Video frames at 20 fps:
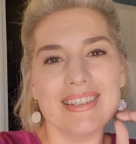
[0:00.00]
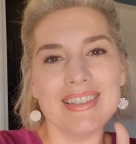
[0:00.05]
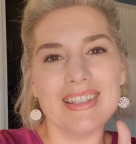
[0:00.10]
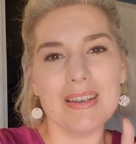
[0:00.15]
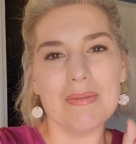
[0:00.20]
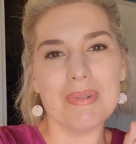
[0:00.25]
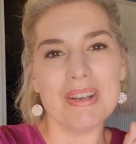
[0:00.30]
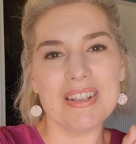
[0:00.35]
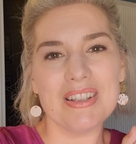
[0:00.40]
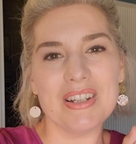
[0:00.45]

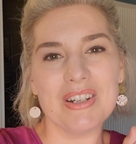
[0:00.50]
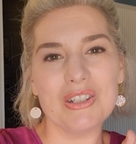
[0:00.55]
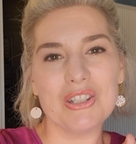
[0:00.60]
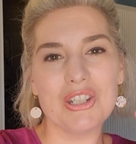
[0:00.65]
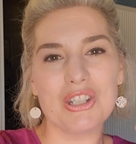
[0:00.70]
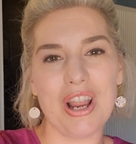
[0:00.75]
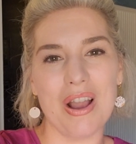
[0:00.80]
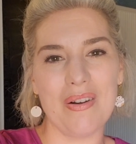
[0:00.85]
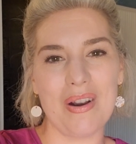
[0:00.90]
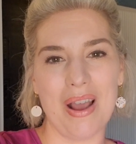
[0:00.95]
Give me a little
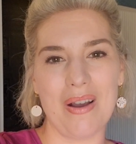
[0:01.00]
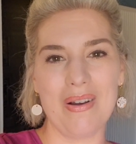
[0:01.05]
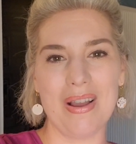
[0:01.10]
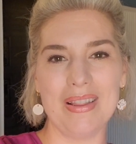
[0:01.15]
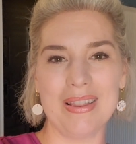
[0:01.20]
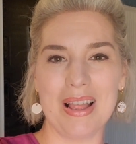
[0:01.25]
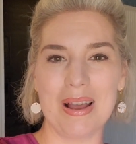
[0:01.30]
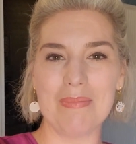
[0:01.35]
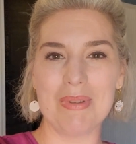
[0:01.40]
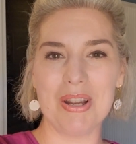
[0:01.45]
shout out
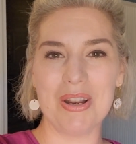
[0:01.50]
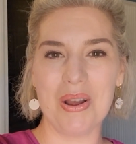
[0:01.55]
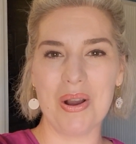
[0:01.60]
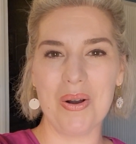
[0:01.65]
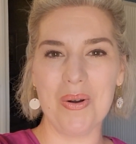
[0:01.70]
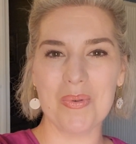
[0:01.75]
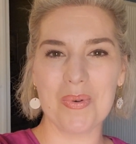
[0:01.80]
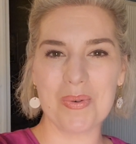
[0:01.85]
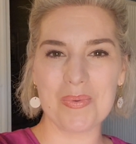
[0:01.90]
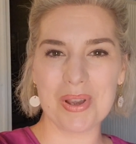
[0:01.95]
and let me
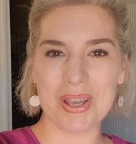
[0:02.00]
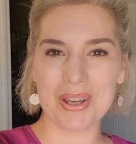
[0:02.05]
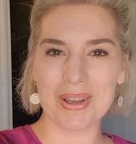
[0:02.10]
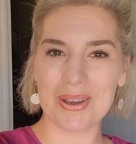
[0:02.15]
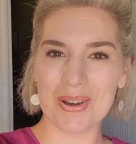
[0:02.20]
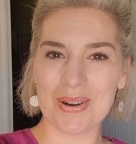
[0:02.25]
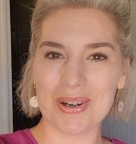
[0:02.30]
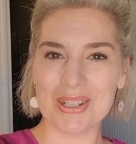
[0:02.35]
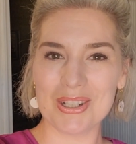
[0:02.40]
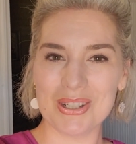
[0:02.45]
know what we
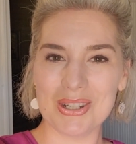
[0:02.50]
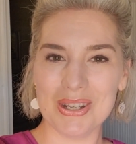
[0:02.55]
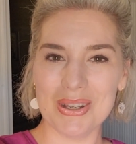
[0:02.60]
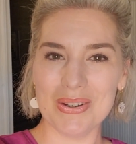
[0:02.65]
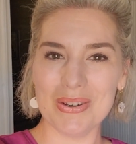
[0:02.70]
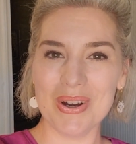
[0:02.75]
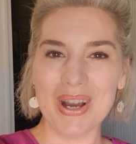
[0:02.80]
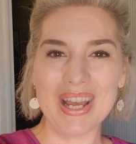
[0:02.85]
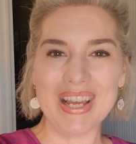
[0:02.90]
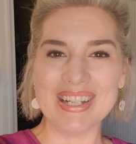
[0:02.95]
encouraged
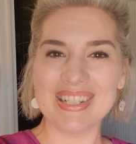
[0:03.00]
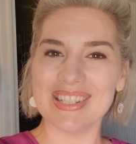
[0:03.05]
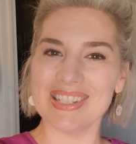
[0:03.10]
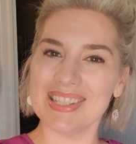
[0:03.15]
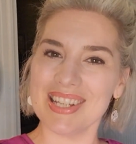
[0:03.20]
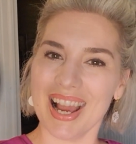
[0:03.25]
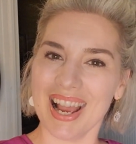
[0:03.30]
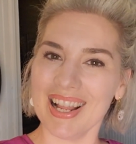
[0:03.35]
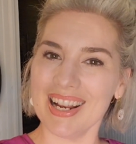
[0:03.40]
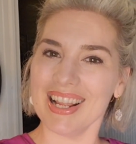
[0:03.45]
you to
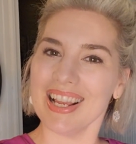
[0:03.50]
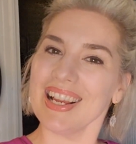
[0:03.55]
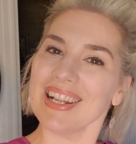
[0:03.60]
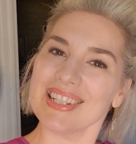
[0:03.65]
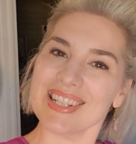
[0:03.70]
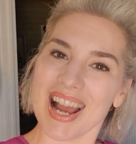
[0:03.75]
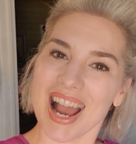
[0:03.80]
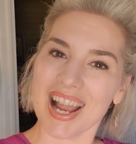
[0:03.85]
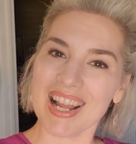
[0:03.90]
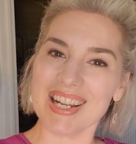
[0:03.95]
Tiny
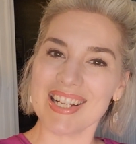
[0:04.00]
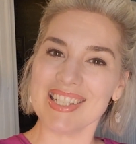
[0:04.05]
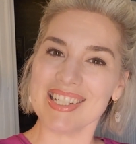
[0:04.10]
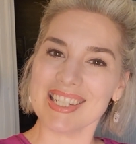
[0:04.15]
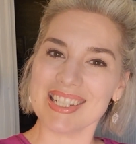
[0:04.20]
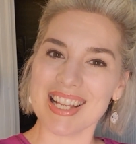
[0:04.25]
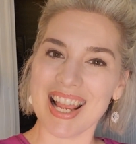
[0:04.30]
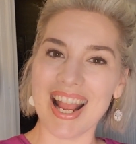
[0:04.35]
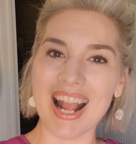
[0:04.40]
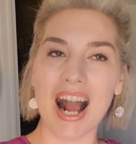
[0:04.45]
Tidy
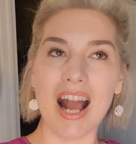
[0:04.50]
today.